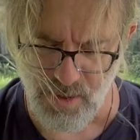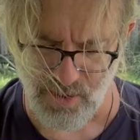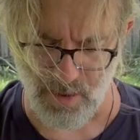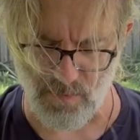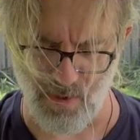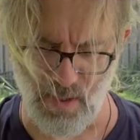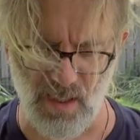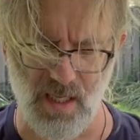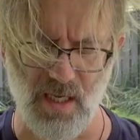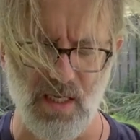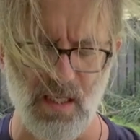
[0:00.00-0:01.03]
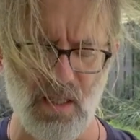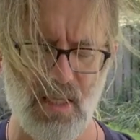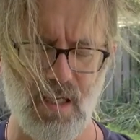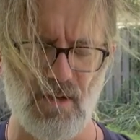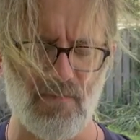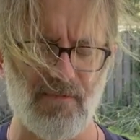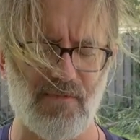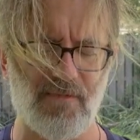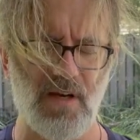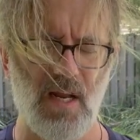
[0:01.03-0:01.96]
you're going to breathe in and
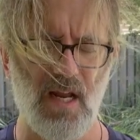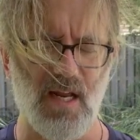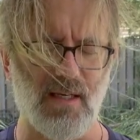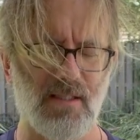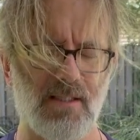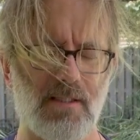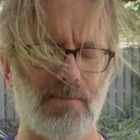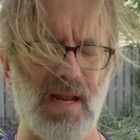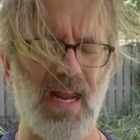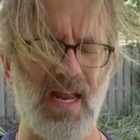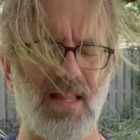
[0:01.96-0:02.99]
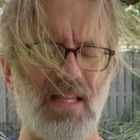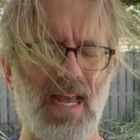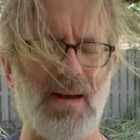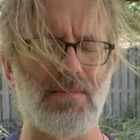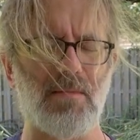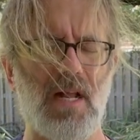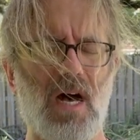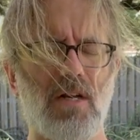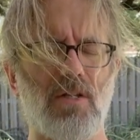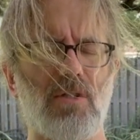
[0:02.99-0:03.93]
lift, expand the abdomen
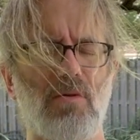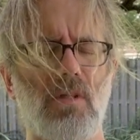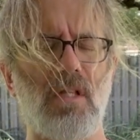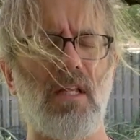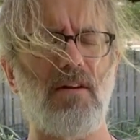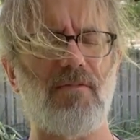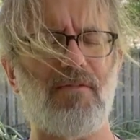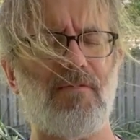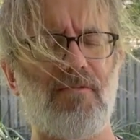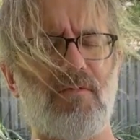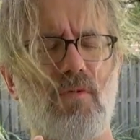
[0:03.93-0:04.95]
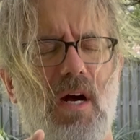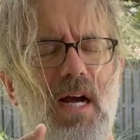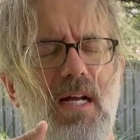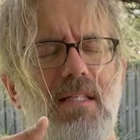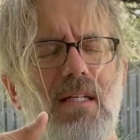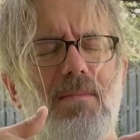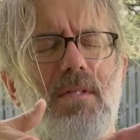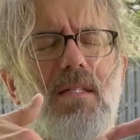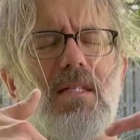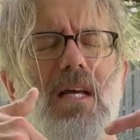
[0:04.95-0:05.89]
out as you lift, rising up
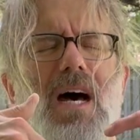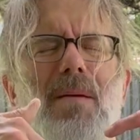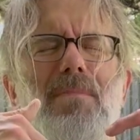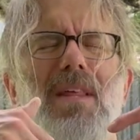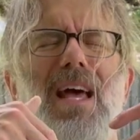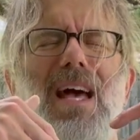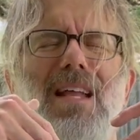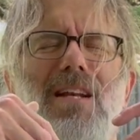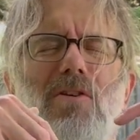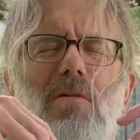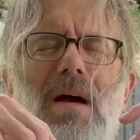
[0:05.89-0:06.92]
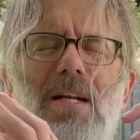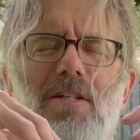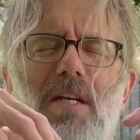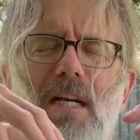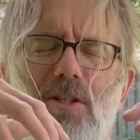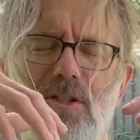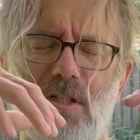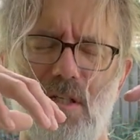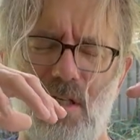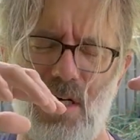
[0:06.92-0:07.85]
to the top of the head in your
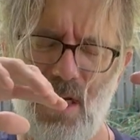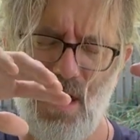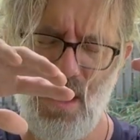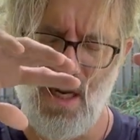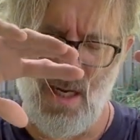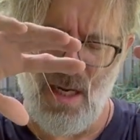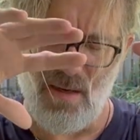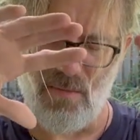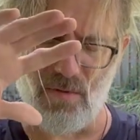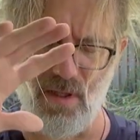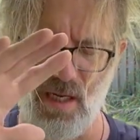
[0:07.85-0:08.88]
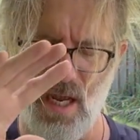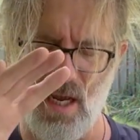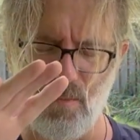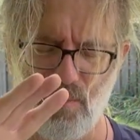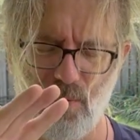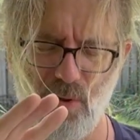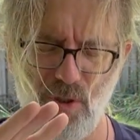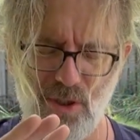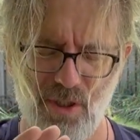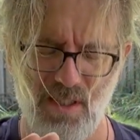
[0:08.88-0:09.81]
imagination. And breathing out,
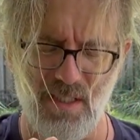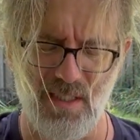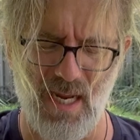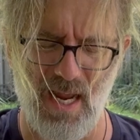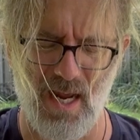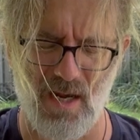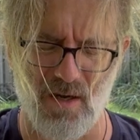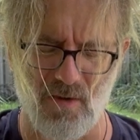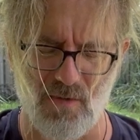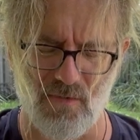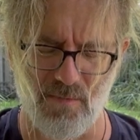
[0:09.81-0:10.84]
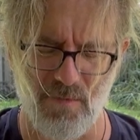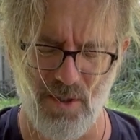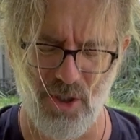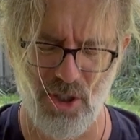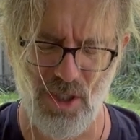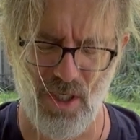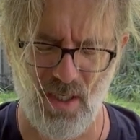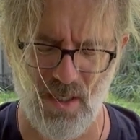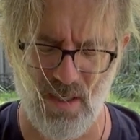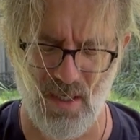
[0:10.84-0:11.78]
pushing down from the
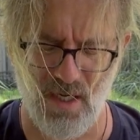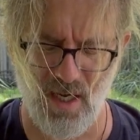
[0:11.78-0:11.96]
chin